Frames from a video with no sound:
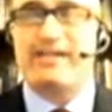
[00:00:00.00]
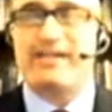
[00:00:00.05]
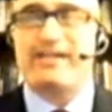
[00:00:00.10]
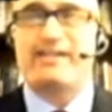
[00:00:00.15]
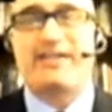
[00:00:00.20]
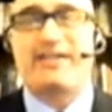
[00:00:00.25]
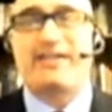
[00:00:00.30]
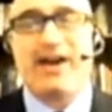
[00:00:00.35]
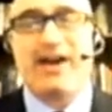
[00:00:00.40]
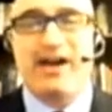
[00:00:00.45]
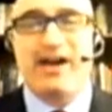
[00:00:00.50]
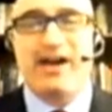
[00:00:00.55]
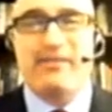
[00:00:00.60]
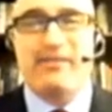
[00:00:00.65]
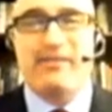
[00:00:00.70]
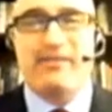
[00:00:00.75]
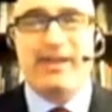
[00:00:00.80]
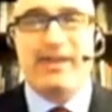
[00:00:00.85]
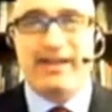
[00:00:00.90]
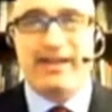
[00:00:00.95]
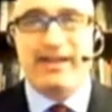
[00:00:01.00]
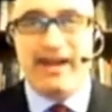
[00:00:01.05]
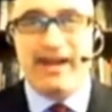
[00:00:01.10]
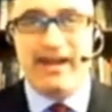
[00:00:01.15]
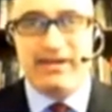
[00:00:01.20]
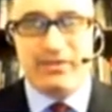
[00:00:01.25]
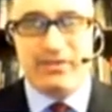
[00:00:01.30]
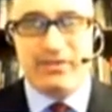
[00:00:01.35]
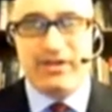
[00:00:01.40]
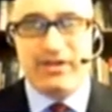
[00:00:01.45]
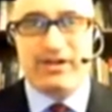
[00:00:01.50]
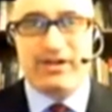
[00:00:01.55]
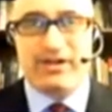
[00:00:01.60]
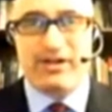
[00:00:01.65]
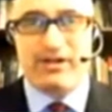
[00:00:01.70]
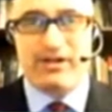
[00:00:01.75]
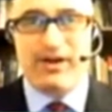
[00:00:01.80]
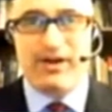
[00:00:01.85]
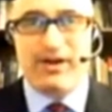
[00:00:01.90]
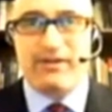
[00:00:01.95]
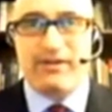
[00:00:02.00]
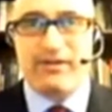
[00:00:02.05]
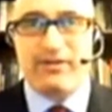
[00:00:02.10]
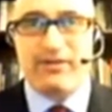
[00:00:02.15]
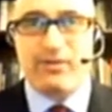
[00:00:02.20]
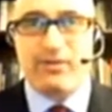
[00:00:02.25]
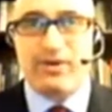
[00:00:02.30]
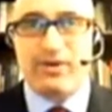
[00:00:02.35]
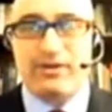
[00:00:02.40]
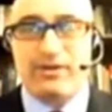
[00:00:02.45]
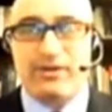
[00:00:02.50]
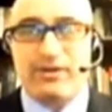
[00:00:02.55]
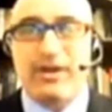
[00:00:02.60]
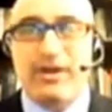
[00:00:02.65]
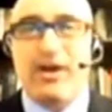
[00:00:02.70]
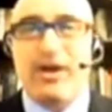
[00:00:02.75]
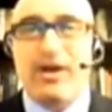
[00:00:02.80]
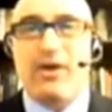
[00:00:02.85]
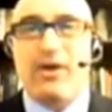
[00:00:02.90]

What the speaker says: at this time in that particular area of the world